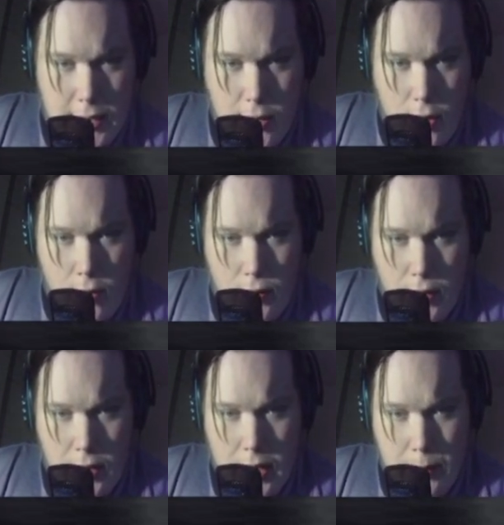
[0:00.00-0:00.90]

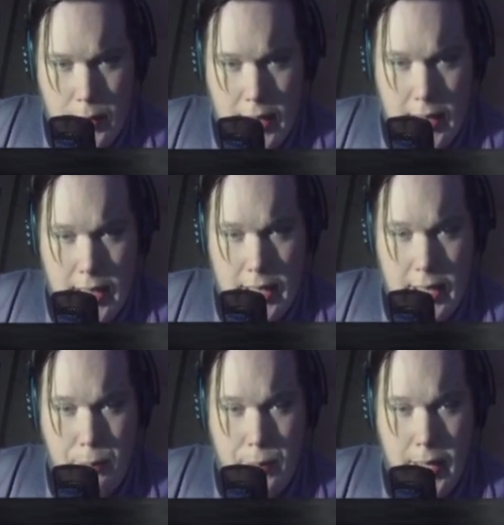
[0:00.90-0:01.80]
overcoming a
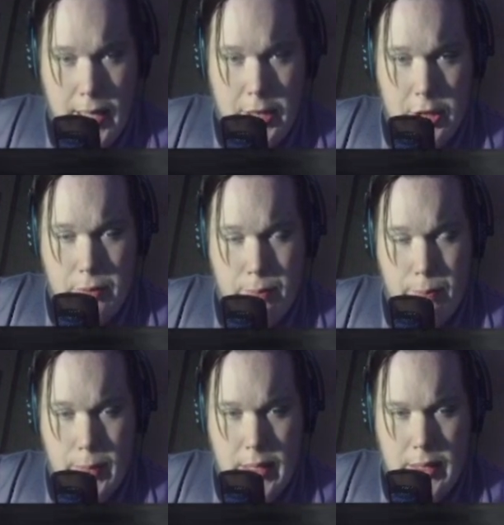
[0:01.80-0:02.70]
major
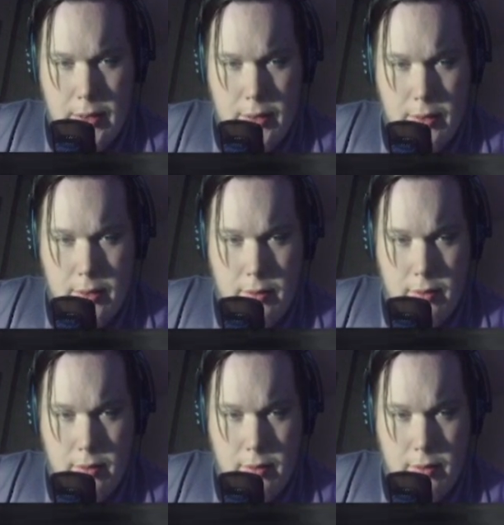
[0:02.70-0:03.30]
mental